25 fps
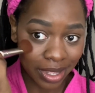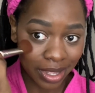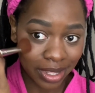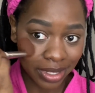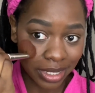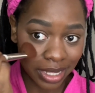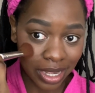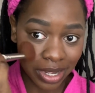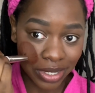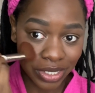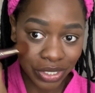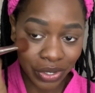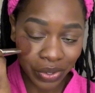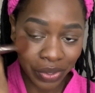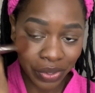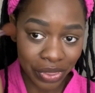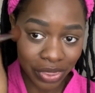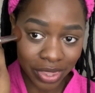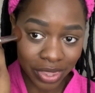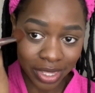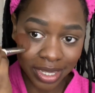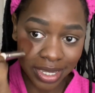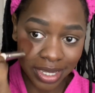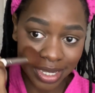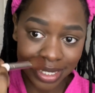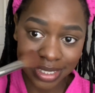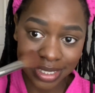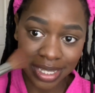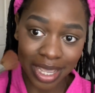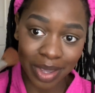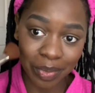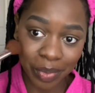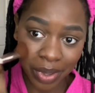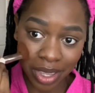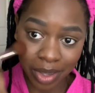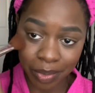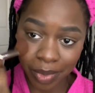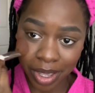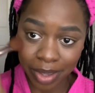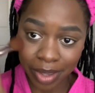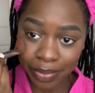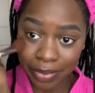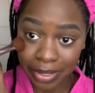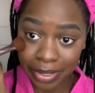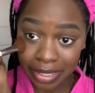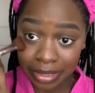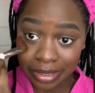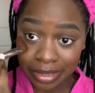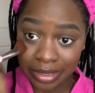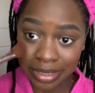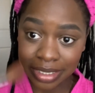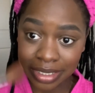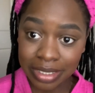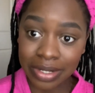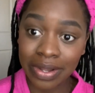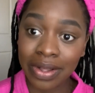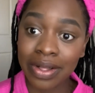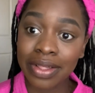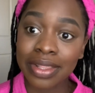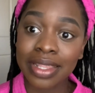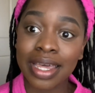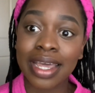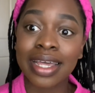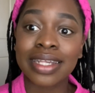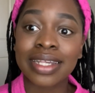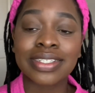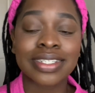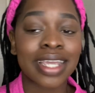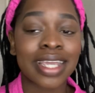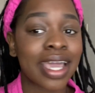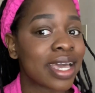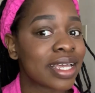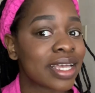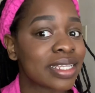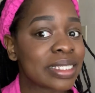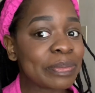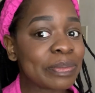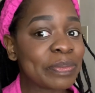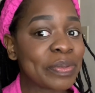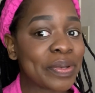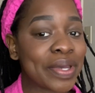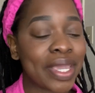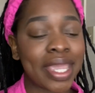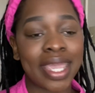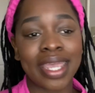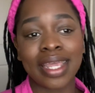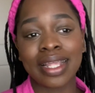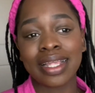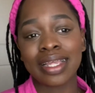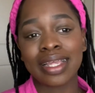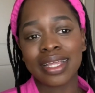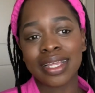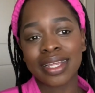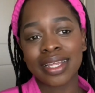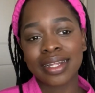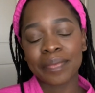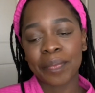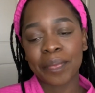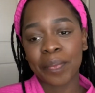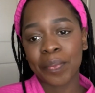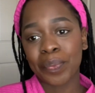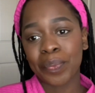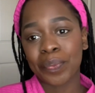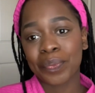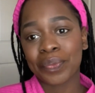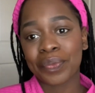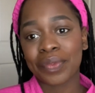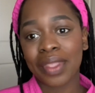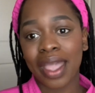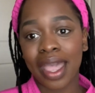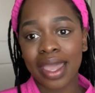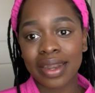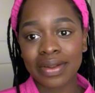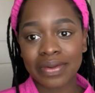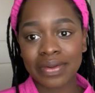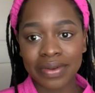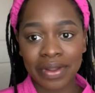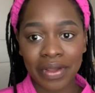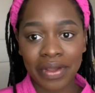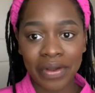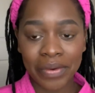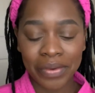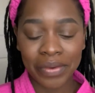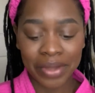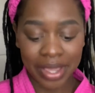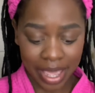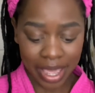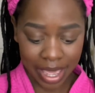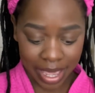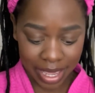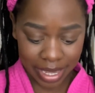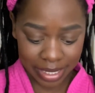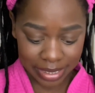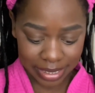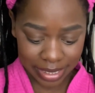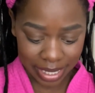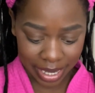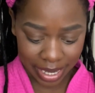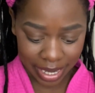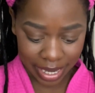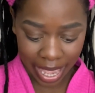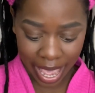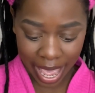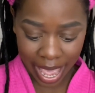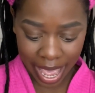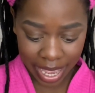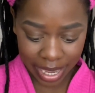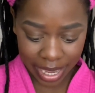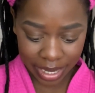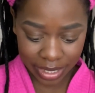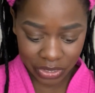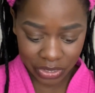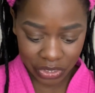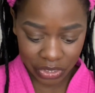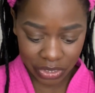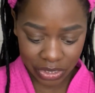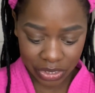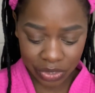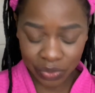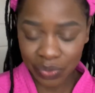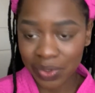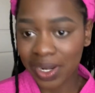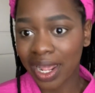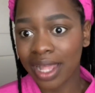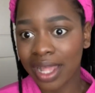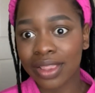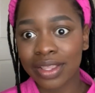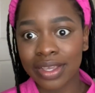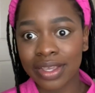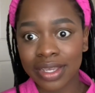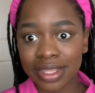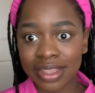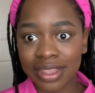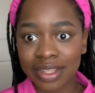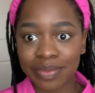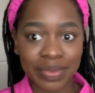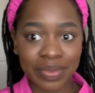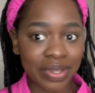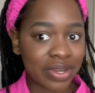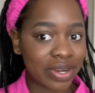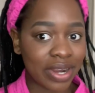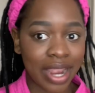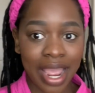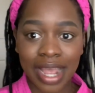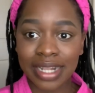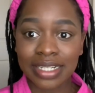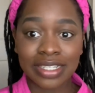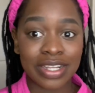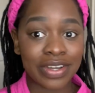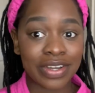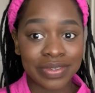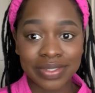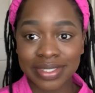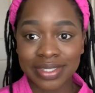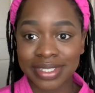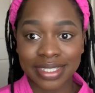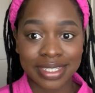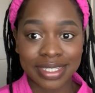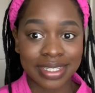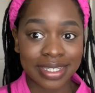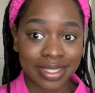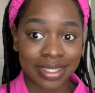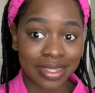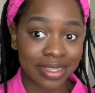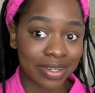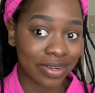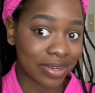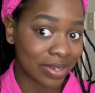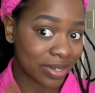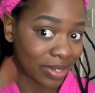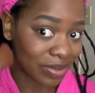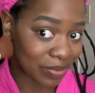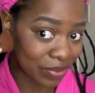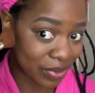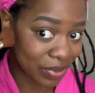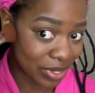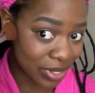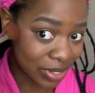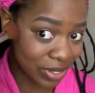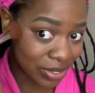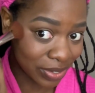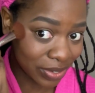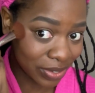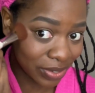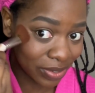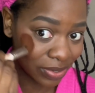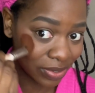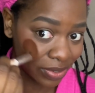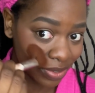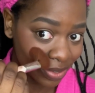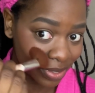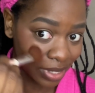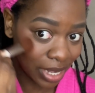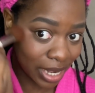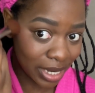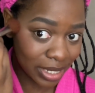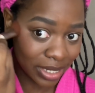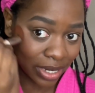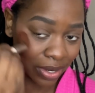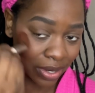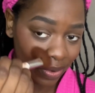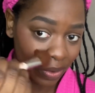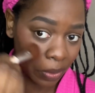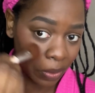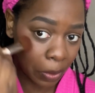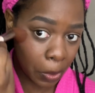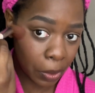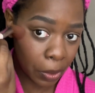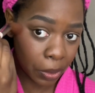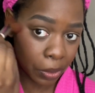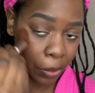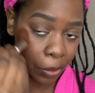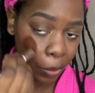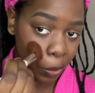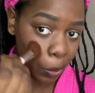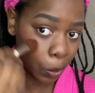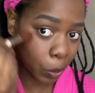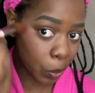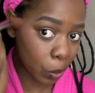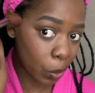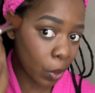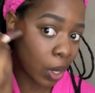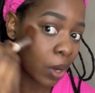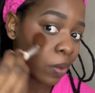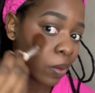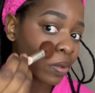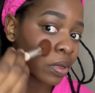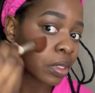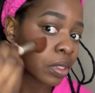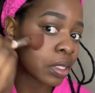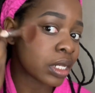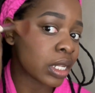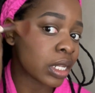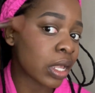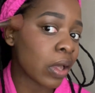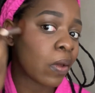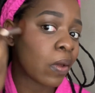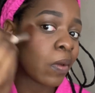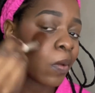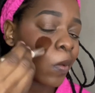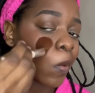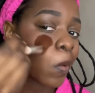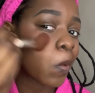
adult things. I pay my bills and all that jazz. But I don't know, guys. Like, when I look in the mirror, I don't see a 31-year-old. I don't. I really don't.